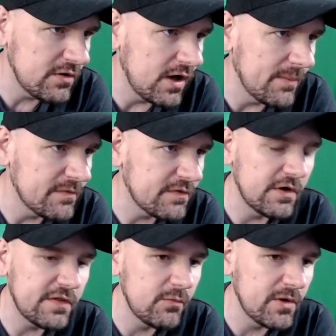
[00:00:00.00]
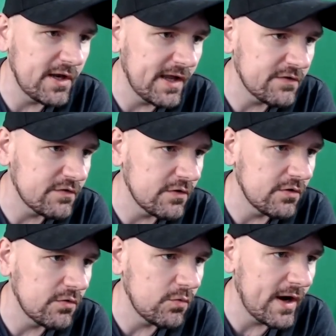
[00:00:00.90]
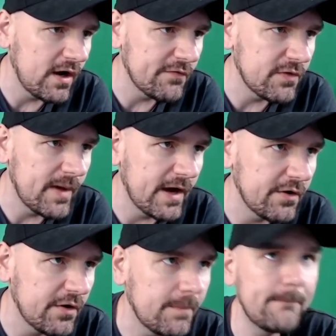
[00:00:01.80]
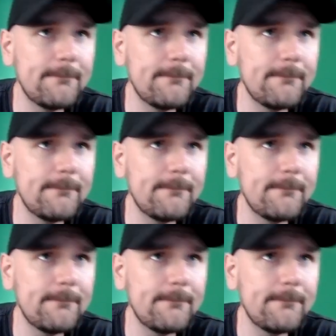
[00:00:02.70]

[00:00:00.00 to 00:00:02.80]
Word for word: Um, is there anything we can answer right off the bat here?